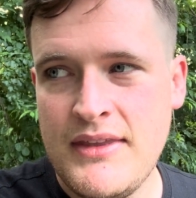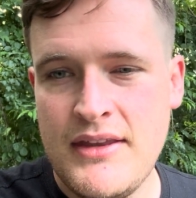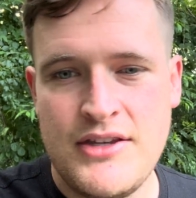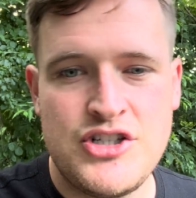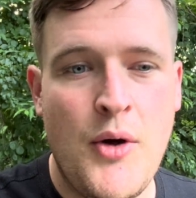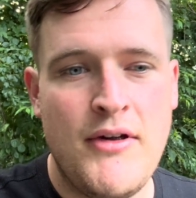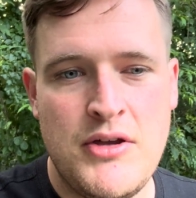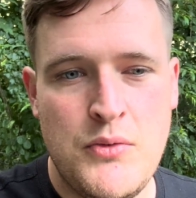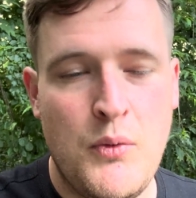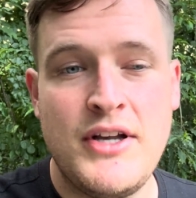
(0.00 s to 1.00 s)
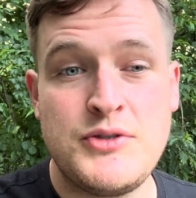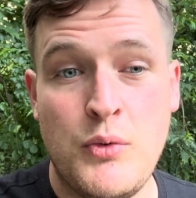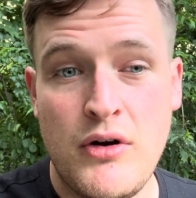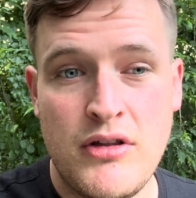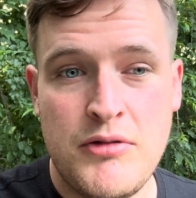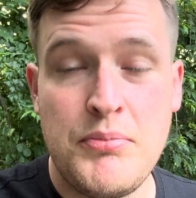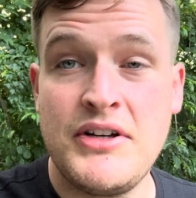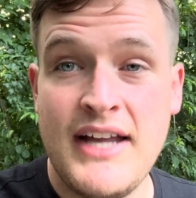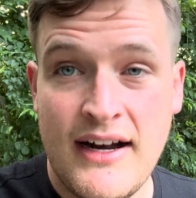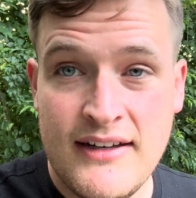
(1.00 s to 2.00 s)
showing you what's worth
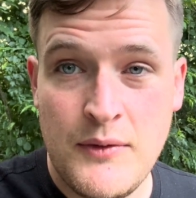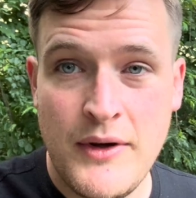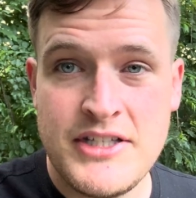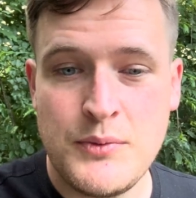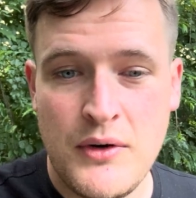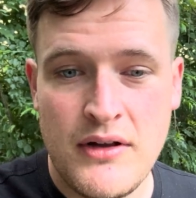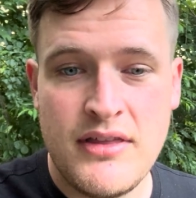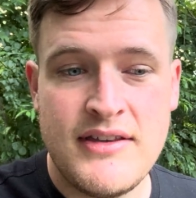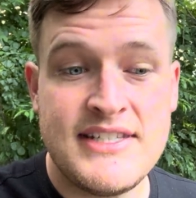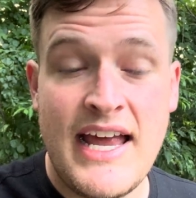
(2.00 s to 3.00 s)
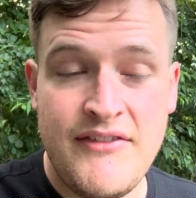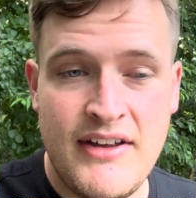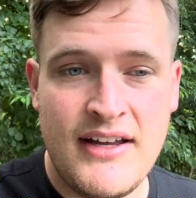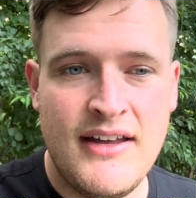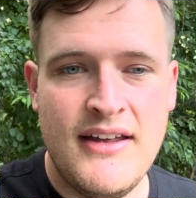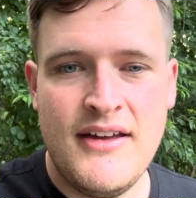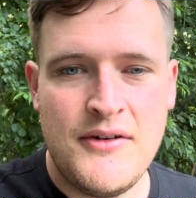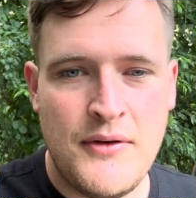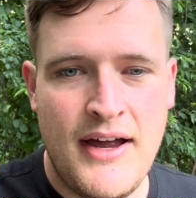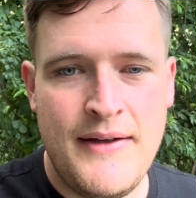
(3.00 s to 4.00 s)
protecting, what's worth saving,
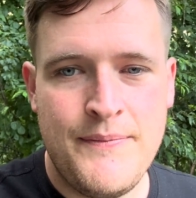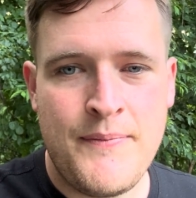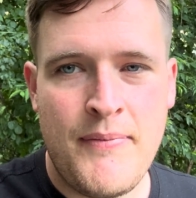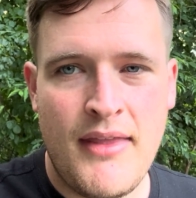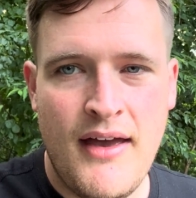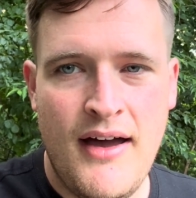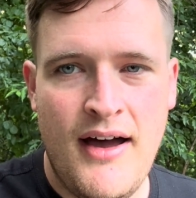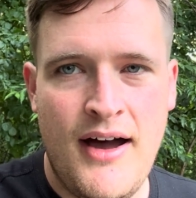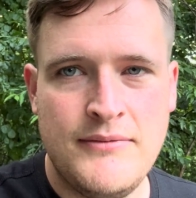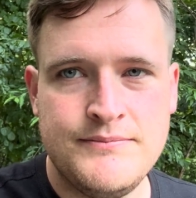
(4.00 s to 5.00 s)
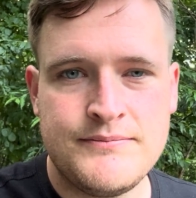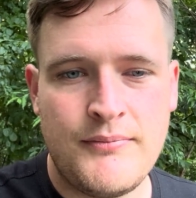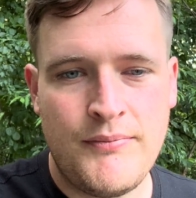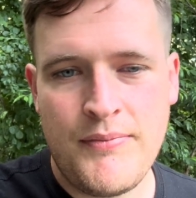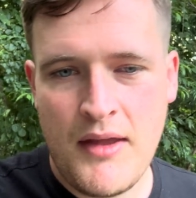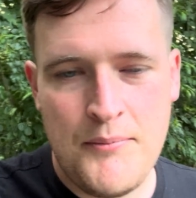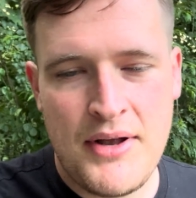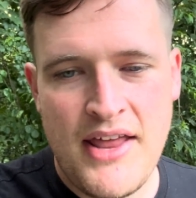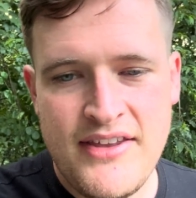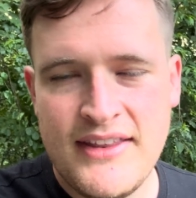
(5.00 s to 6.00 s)
right? But
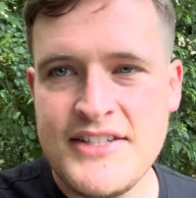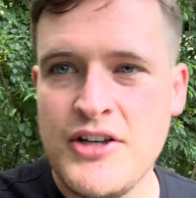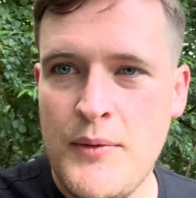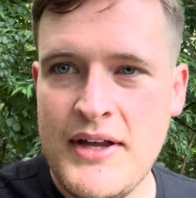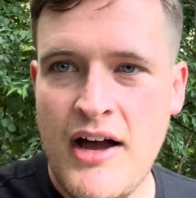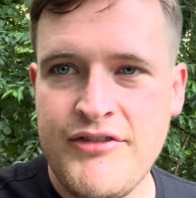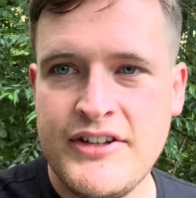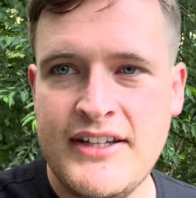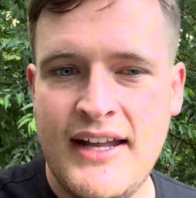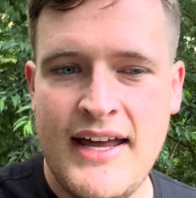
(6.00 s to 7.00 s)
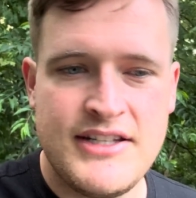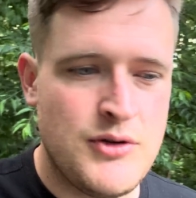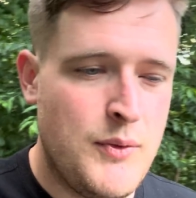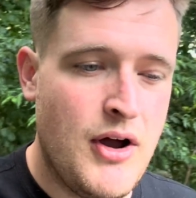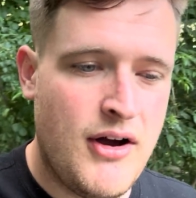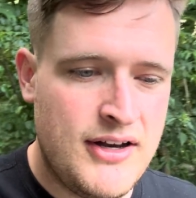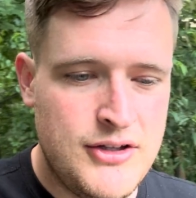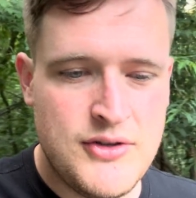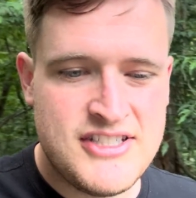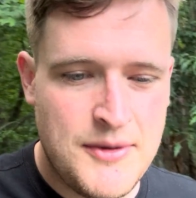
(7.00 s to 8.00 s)
I think that's all we got for today. So we are going to
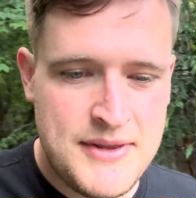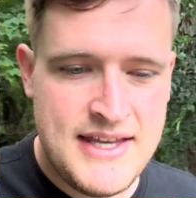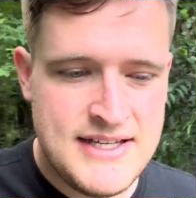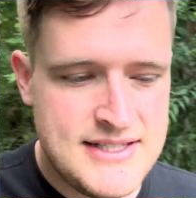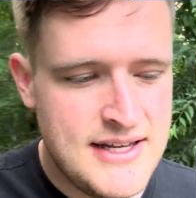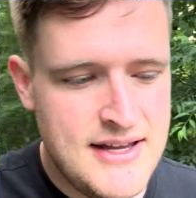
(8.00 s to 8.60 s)
do some of these,